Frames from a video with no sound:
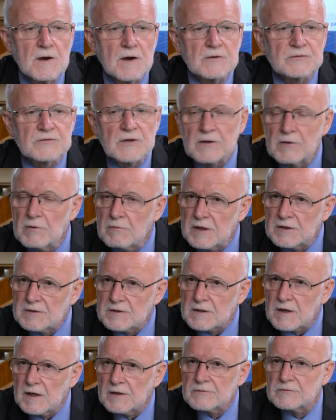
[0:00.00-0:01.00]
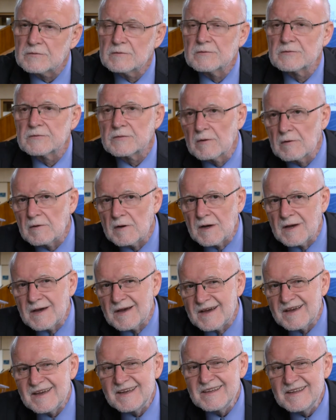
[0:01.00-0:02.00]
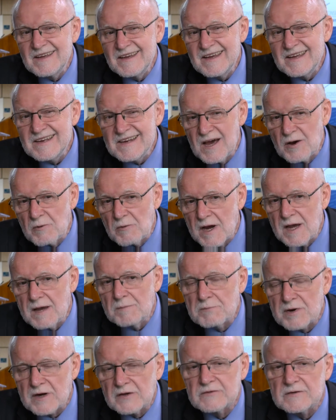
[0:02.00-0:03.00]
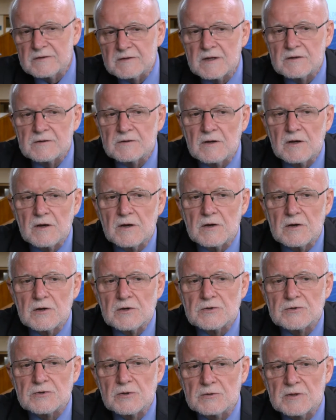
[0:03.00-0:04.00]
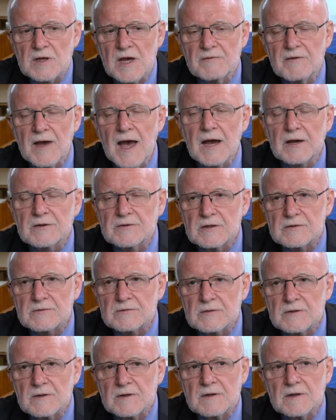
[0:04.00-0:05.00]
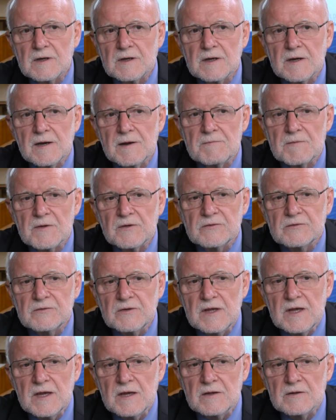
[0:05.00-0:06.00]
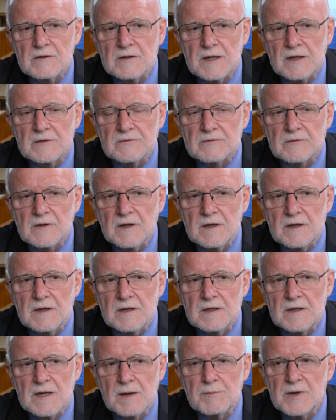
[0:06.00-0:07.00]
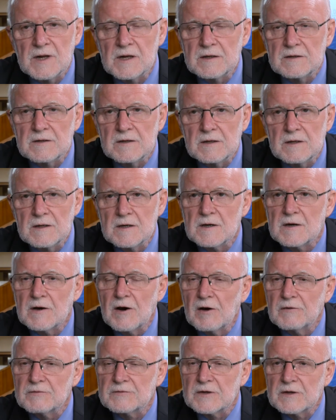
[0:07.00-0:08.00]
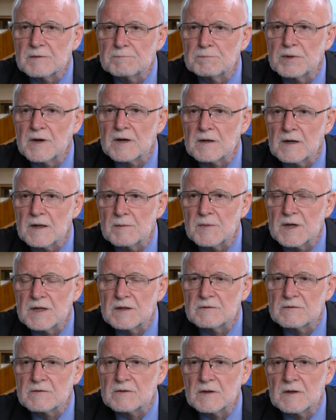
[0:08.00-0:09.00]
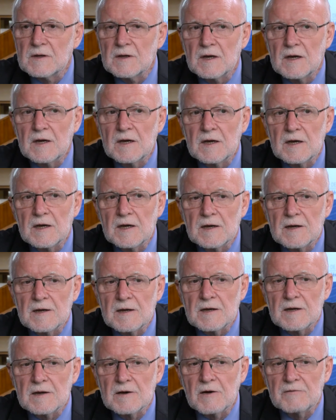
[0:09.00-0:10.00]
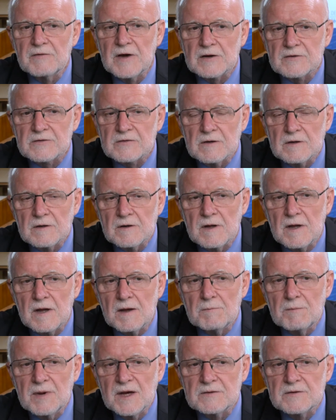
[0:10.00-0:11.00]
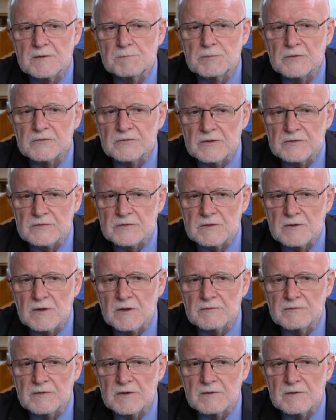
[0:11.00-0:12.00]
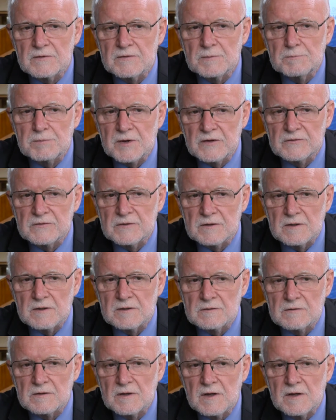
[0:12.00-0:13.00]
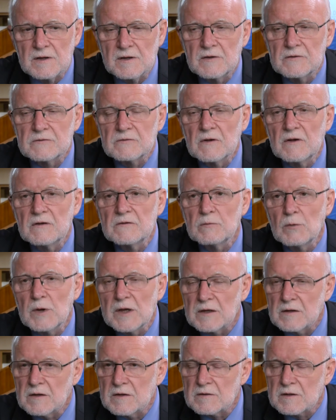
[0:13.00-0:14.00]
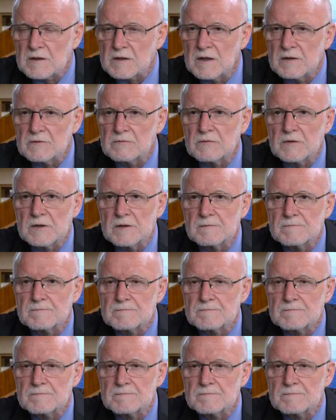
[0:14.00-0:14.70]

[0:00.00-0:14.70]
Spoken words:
Security Council. So, in a way, President should have acted, seeing, let's say, inability of the Parliament of action. But the position of the President is weak in the country.